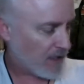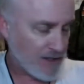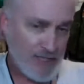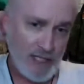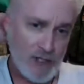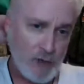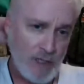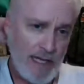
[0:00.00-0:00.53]

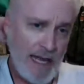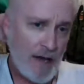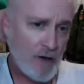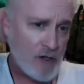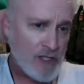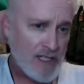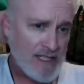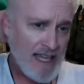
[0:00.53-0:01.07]
consensual
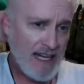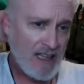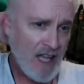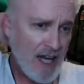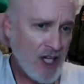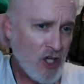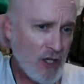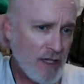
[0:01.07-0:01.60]
encounters, and he's got a
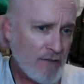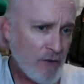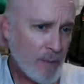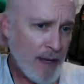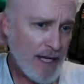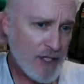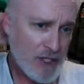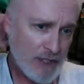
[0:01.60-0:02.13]
lot of good
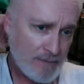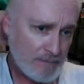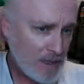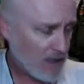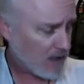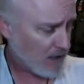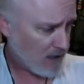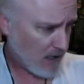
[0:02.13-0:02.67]
information
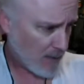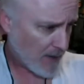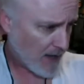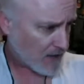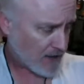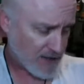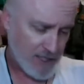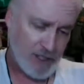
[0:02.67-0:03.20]

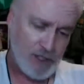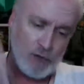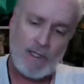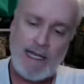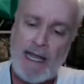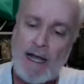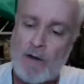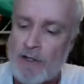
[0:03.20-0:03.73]
about
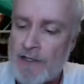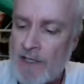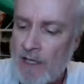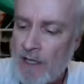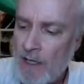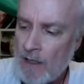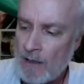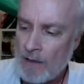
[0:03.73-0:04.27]
consensual encounters.
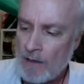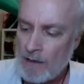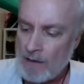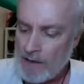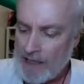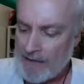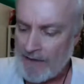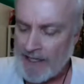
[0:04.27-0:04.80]

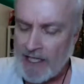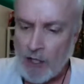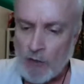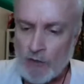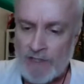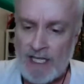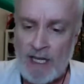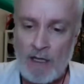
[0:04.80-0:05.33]
And then he
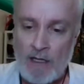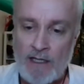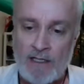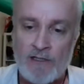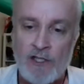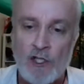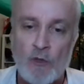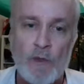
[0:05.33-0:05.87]
goes
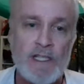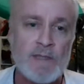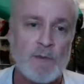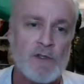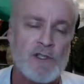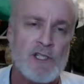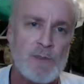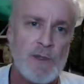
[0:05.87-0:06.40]
into
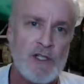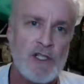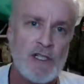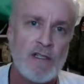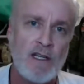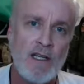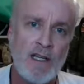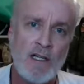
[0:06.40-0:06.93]
reasonable
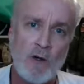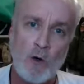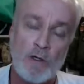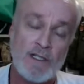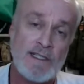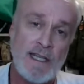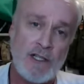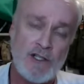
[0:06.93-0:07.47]
suspicion
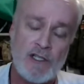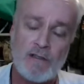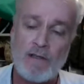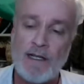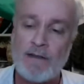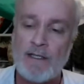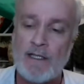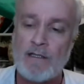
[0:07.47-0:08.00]
or
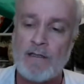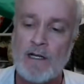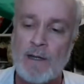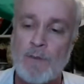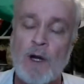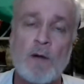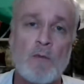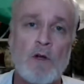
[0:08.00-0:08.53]
detention, and then
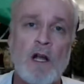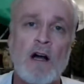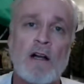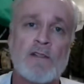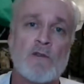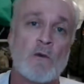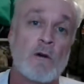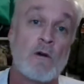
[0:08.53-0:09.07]
probable
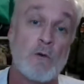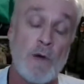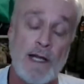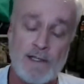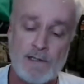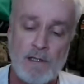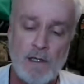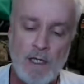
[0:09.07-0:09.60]
cause or
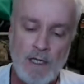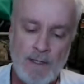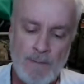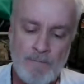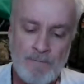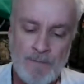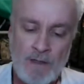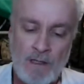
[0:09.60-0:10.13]
arrest.
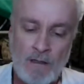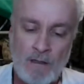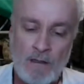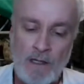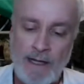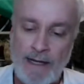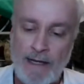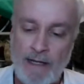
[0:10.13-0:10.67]

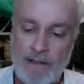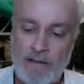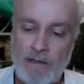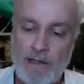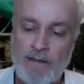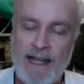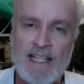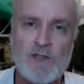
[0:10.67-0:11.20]
And
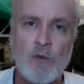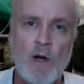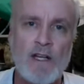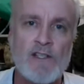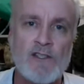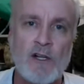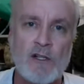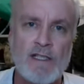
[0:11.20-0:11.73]
that's where
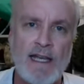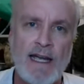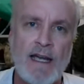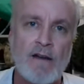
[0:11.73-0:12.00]
I start to